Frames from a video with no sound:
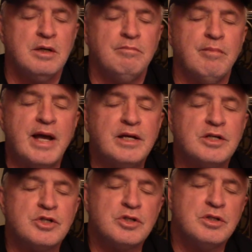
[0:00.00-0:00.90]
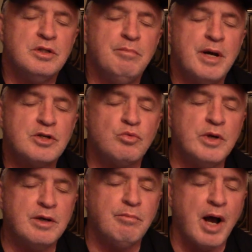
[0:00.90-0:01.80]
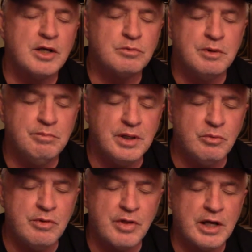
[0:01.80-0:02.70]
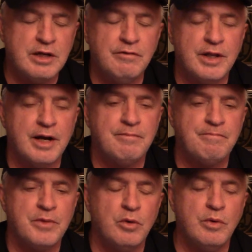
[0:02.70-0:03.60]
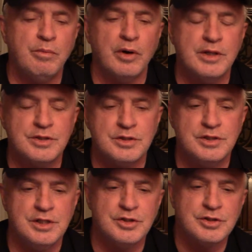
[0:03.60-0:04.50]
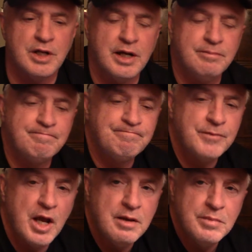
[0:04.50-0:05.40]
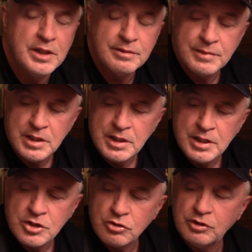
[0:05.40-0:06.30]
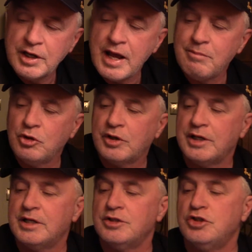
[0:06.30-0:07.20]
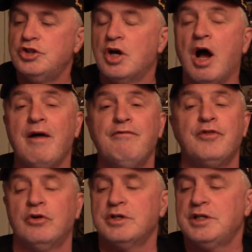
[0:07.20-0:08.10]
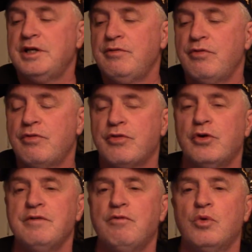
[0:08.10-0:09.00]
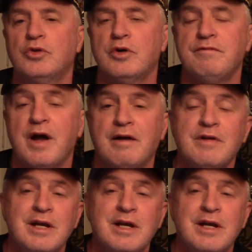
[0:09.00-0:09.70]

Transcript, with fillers: make us the best we can possibly be. We thank you for that. And we pray this in Jesus' name. Amen. So today I'm looking in John 13, 34, and 35.